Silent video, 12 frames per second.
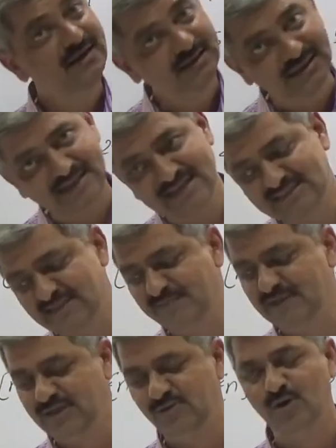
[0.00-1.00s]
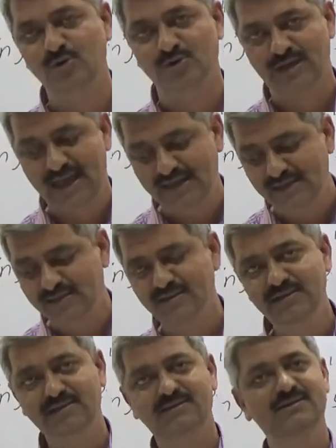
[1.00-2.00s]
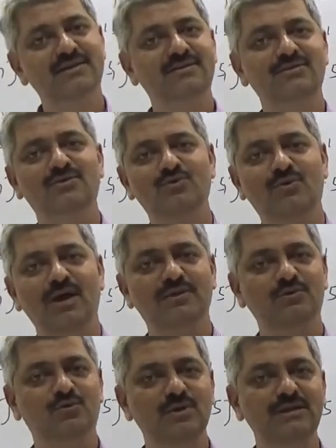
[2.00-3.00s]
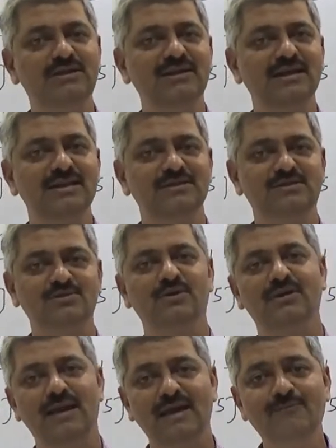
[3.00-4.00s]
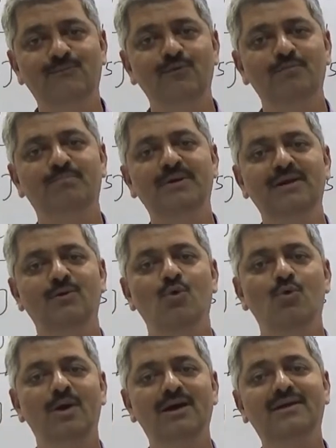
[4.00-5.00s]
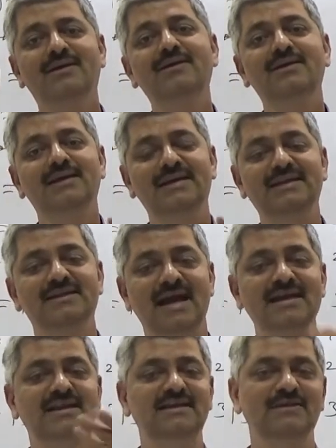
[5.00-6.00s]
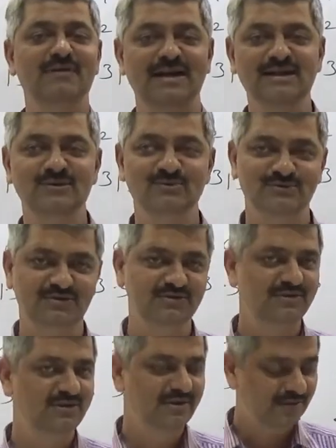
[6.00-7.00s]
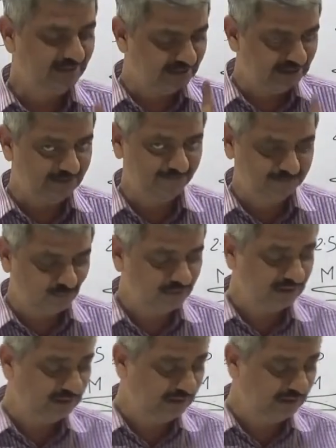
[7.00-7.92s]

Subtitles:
till h infinity you have to write, then you can't do anything else. Your life would be over in writing the values. Therefore,